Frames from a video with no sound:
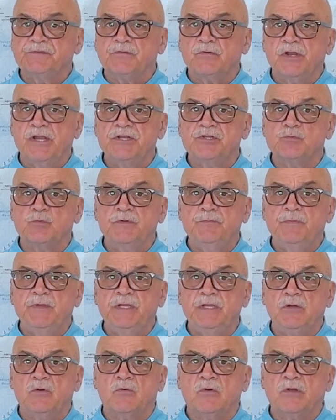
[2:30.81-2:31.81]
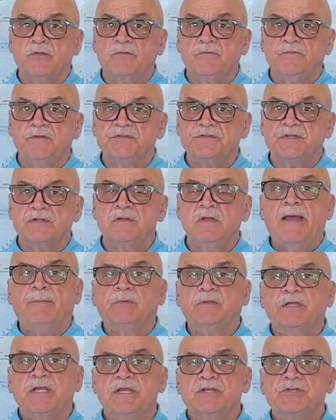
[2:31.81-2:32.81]
for H-1B or other visa
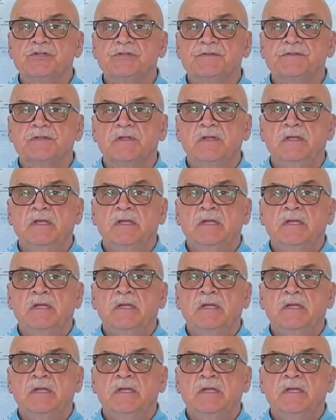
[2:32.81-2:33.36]
applications,